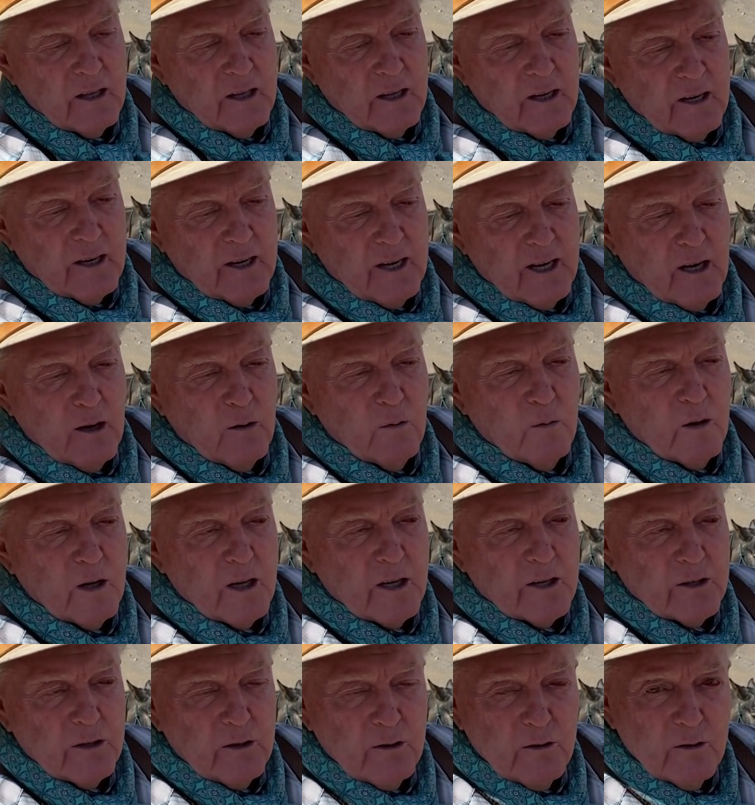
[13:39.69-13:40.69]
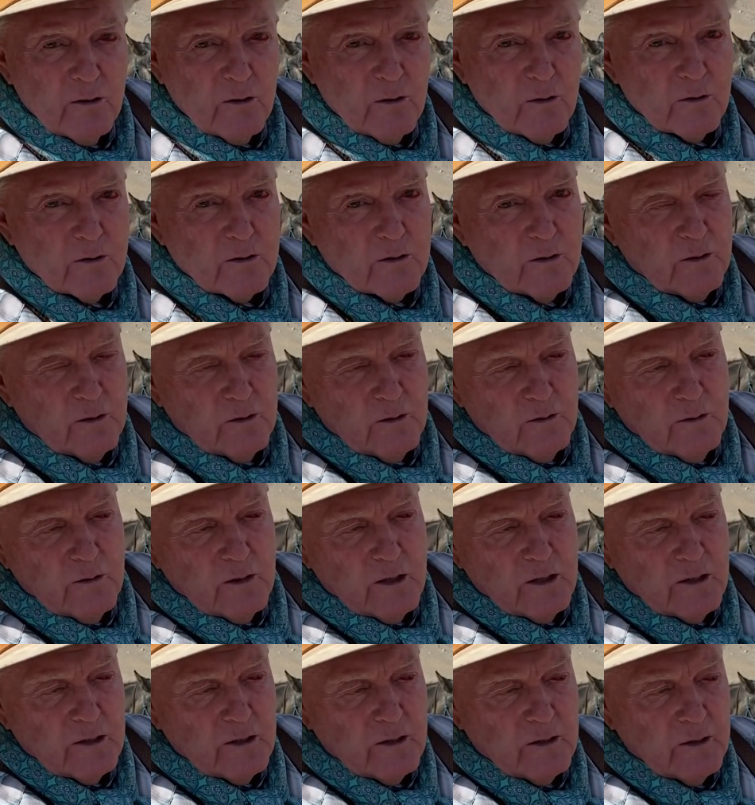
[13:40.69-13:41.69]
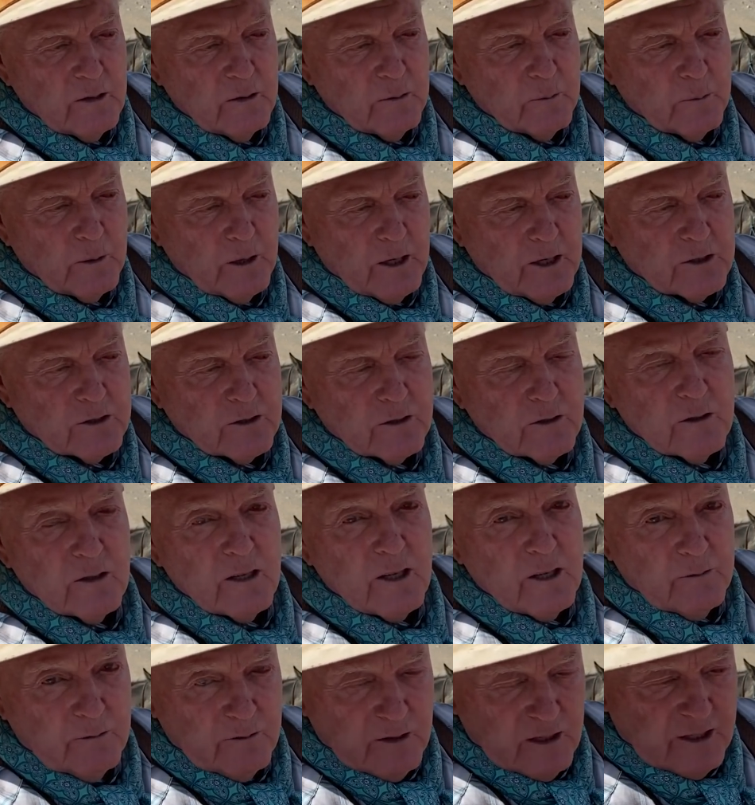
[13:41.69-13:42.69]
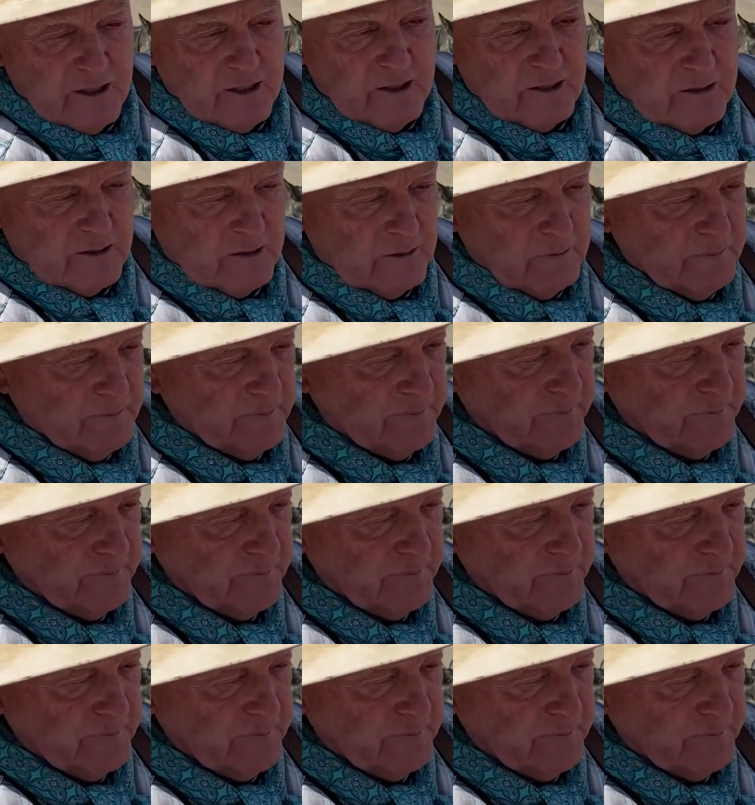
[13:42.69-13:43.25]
and how well you know to pressure and release.